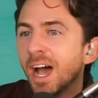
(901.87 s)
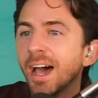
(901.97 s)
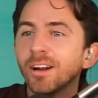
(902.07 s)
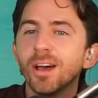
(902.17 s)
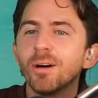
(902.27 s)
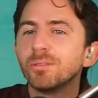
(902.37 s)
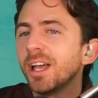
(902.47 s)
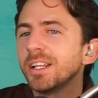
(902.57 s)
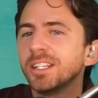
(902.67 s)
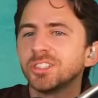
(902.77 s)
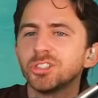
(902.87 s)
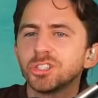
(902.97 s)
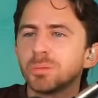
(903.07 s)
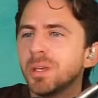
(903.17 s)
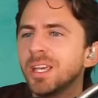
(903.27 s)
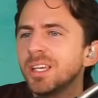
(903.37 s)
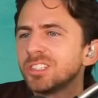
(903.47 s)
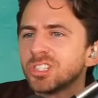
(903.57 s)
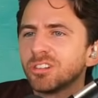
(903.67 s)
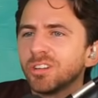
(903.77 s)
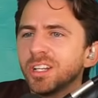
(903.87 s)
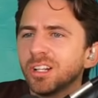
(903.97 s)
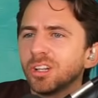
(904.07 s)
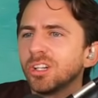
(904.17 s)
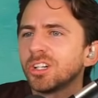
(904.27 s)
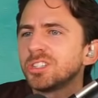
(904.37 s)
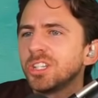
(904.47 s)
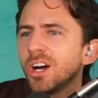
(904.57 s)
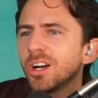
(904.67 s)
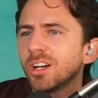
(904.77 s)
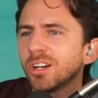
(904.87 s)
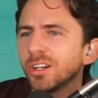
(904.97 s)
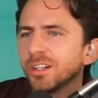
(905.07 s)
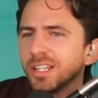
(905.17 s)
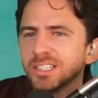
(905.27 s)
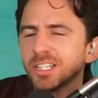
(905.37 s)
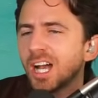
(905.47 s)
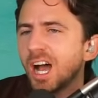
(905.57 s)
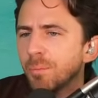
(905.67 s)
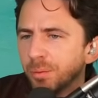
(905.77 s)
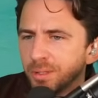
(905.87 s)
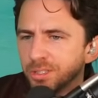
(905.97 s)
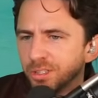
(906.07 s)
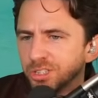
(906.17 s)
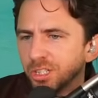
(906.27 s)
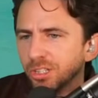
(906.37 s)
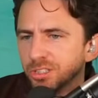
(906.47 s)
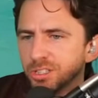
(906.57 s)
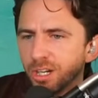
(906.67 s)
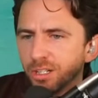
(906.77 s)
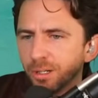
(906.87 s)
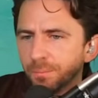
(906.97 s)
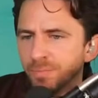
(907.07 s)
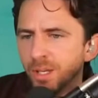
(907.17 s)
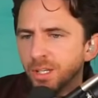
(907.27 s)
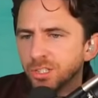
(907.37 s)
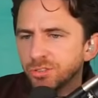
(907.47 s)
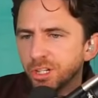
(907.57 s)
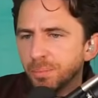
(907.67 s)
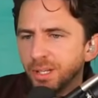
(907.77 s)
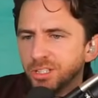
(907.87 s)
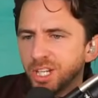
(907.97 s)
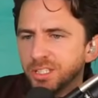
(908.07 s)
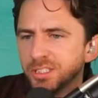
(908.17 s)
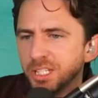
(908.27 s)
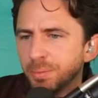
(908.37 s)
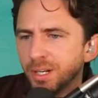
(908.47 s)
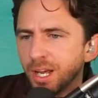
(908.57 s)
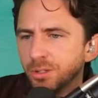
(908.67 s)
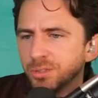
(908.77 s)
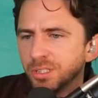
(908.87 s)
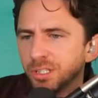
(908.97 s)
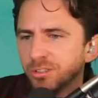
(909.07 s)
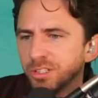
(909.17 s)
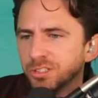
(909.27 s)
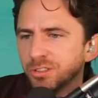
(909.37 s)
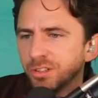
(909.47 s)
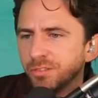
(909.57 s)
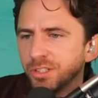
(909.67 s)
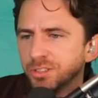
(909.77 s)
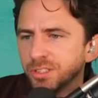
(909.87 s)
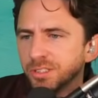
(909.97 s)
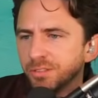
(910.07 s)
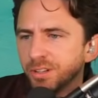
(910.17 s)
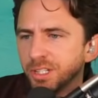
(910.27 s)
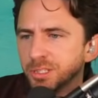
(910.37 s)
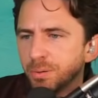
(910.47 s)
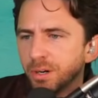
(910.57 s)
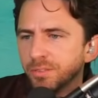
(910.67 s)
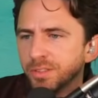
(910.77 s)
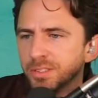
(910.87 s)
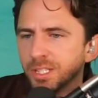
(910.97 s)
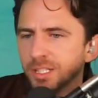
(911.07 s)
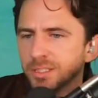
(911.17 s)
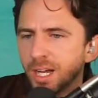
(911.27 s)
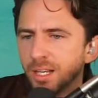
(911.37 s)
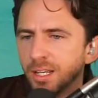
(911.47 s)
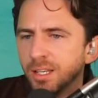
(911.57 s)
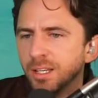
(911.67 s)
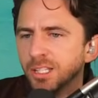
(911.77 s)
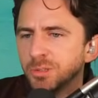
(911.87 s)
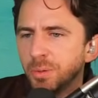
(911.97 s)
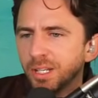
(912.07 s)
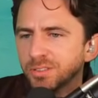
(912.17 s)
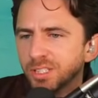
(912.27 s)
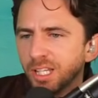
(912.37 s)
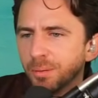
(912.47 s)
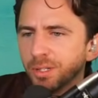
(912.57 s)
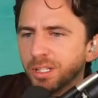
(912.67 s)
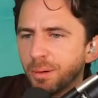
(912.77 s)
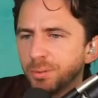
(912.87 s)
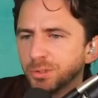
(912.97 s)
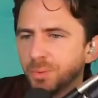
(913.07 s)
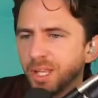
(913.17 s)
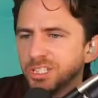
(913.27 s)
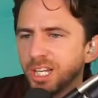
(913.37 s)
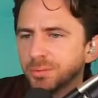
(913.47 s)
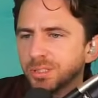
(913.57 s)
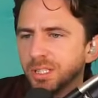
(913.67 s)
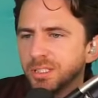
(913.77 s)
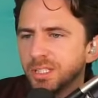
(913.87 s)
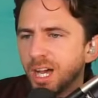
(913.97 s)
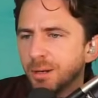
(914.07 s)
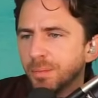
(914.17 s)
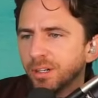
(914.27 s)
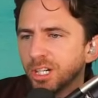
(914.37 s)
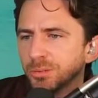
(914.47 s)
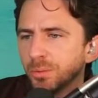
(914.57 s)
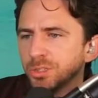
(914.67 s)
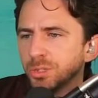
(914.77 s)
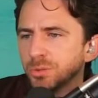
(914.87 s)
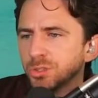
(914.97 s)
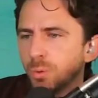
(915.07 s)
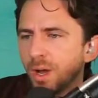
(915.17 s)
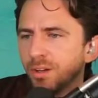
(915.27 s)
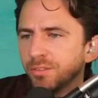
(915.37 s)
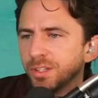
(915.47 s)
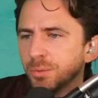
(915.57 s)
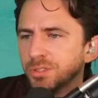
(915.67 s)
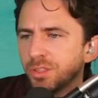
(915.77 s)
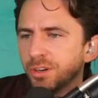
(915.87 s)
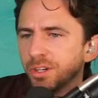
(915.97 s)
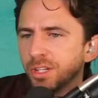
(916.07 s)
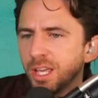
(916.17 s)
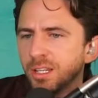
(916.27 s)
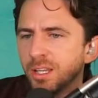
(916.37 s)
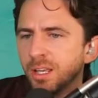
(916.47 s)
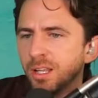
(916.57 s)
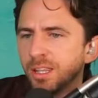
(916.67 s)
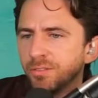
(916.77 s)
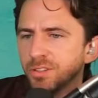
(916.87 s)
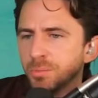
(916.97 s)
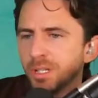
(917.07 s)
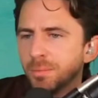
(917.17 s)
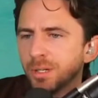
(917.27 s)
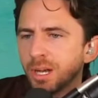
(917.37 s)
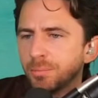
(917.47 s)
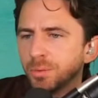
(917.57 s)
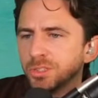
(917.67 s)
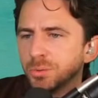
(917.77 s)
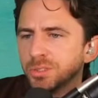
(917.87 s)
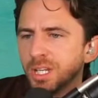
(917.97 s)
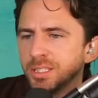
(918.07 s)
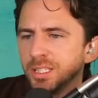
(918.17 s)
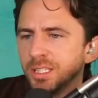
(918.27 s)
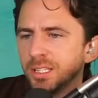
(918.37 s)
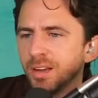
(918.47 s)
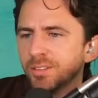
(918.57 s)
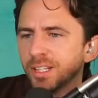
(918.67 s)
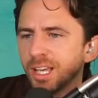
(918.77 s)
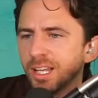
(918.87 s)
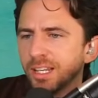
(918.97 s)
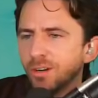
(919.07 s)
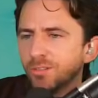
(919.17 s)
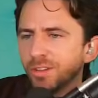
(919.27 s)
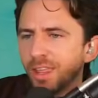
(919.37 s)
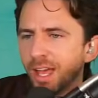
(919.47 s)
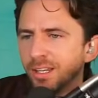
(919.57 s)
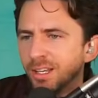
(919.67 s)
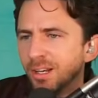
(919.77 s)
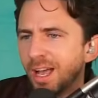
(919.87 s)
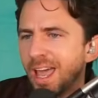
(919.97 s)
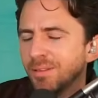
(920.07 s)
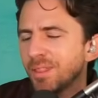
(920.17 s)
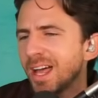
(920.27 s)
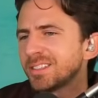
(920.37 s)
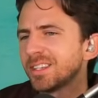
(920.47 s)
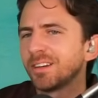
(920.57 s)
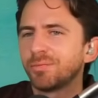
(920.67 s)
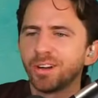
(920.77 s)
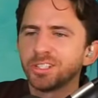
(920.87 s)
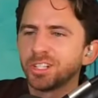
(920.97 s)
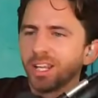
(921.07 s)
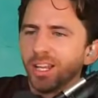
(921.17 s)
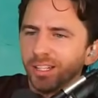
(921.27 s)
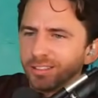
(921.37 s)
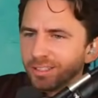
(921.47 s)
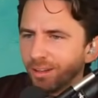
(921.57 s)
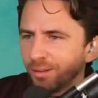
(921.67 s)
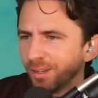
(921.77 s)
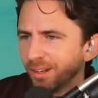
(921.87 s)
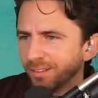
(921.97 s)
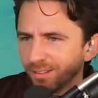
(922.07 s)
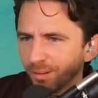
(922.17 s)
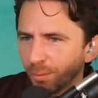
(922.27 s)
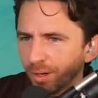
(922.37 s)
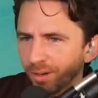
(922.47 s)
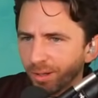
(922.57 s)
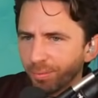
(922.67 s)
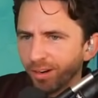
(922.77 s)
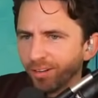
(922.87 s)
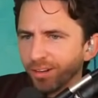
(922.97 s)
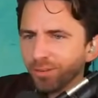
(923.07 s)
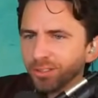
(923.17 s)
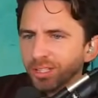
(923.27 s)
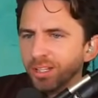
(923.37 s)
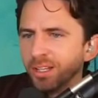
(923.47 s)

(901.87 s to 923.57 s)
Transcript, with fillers: I don't know. Is it just me? Serena looks younger. That's a compliment to her. She looks younger. Serena being Gen Z but not using the green screen feature is the funniest part of this TikTok. Speaking of celebrity couples with age gaps, Celine Dion met her husband when she was 12 and he was 38. They officially became a couple when she was 19. Never getting over that. Hey, that's the French Canadians though. They're they're weird up there, right, folks?